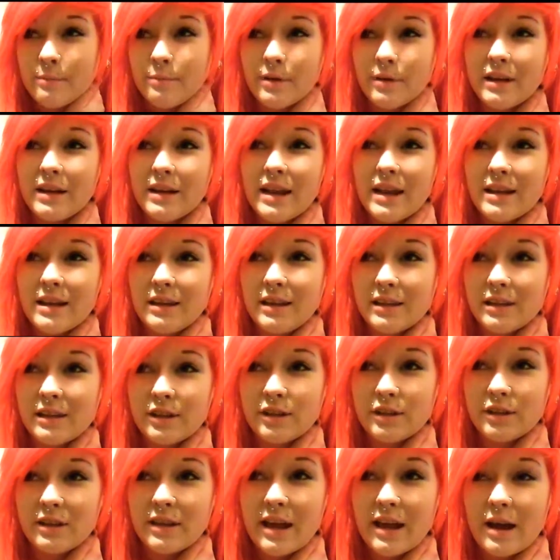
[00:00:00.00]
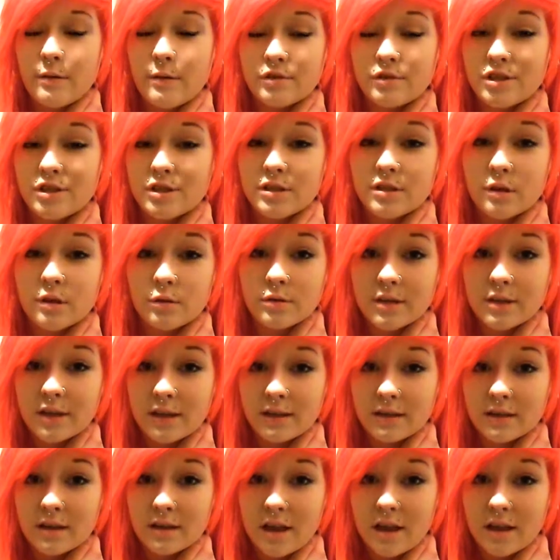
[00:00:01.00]
but literally I was just so
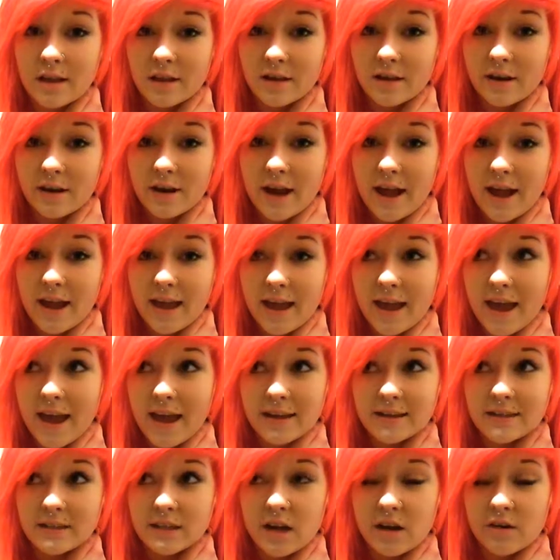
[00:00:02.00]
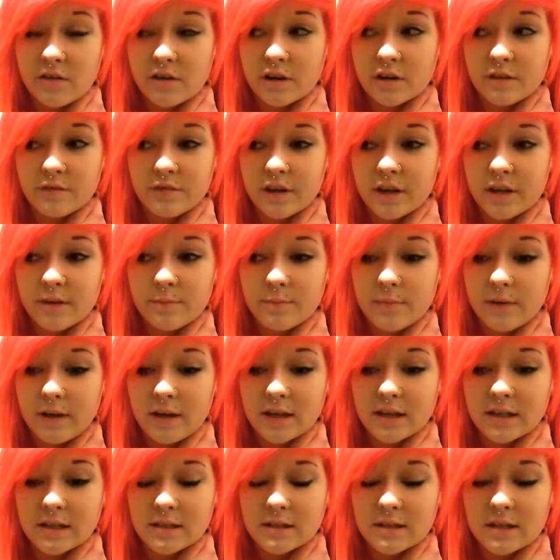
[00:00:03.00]
sick of the color I had to get rid of it
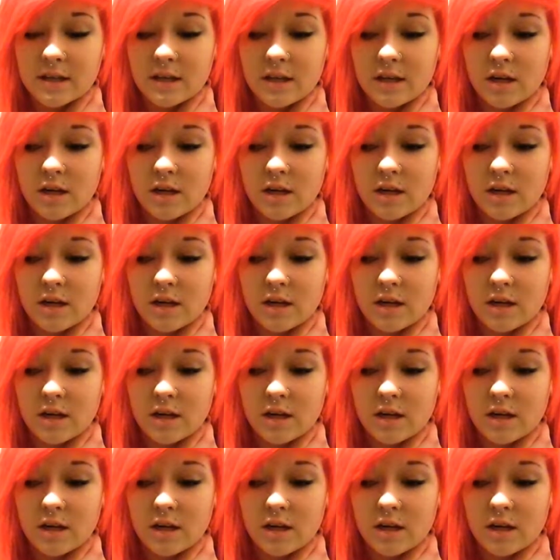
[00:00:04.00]
because,